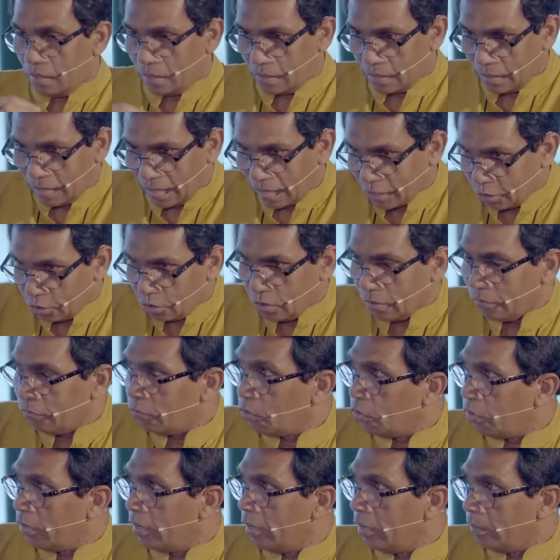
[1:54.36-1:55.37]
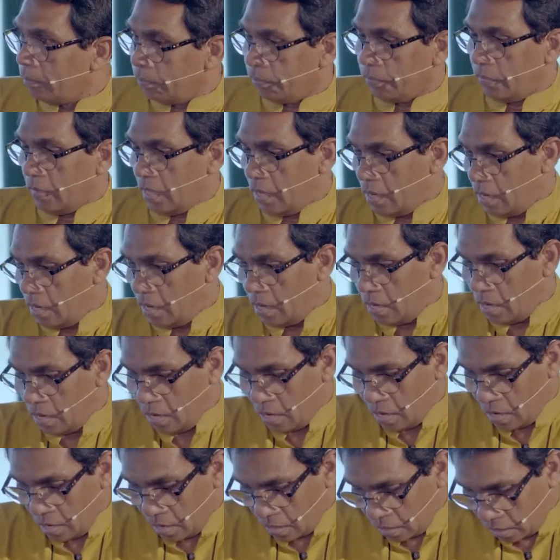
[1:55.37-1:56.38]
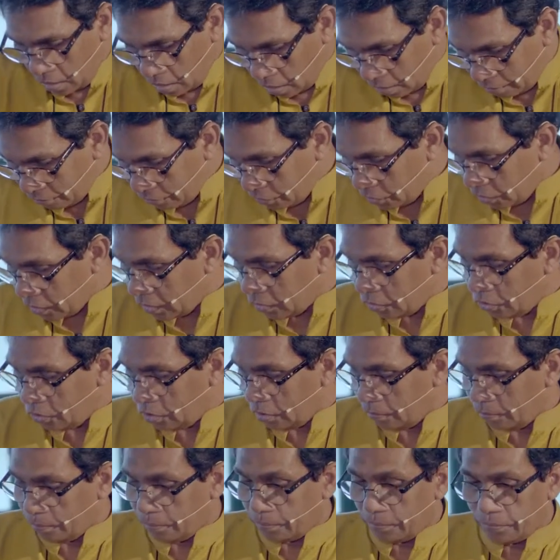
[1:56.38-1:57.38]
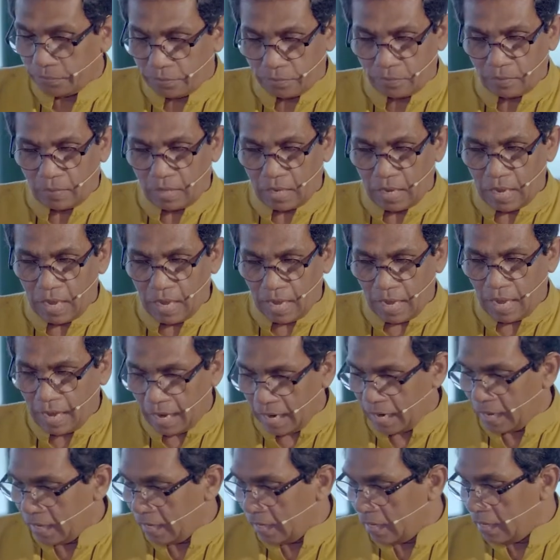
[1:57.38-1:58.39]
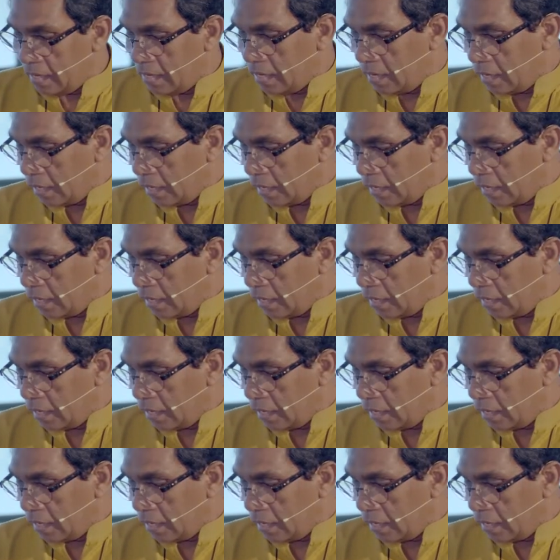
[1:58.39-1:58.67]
selects the wood, he carves it, and he